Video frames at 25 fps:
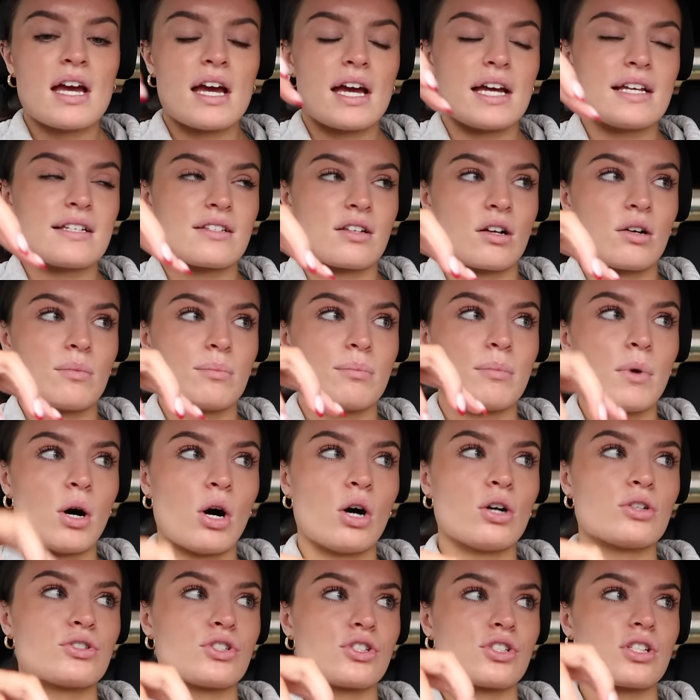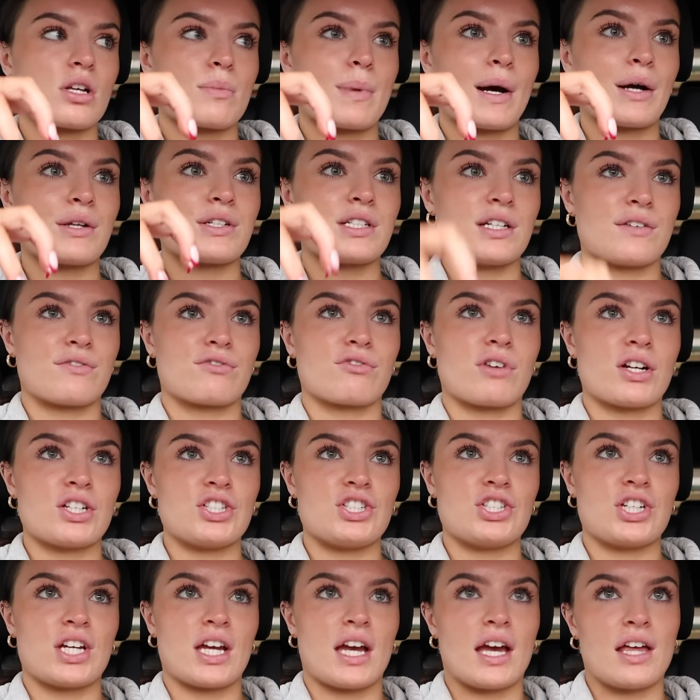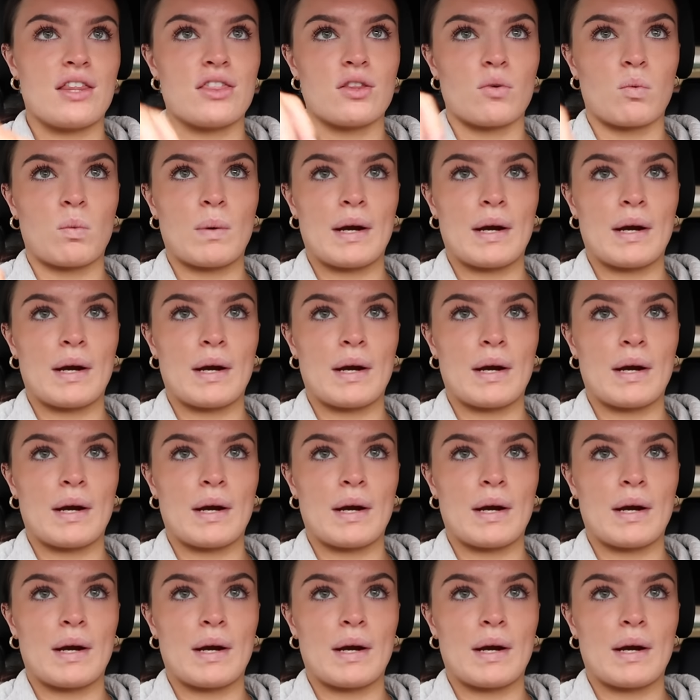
It's more just about differentiating the